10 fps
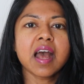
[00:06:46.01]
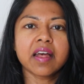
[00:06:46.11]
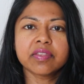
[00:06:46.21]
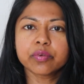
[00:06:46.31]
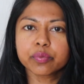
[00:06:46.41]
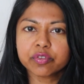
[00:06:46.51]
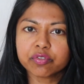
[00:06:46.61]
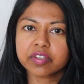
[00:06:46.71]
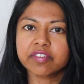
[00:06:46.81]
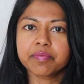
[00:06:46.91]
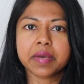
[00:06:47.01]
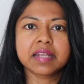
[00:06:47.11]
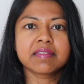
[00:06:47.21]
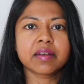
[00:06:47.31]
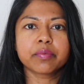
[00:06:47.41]
and the restrictive
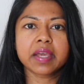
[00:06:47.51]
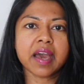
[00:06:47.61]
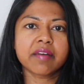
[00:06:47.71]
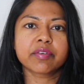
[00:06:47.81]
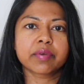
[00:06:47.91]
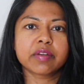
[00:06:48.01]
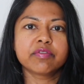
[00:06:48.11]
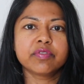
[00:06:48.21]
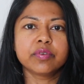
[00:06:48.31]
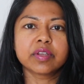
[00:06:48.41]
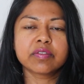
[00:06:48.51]
mindset we have around food.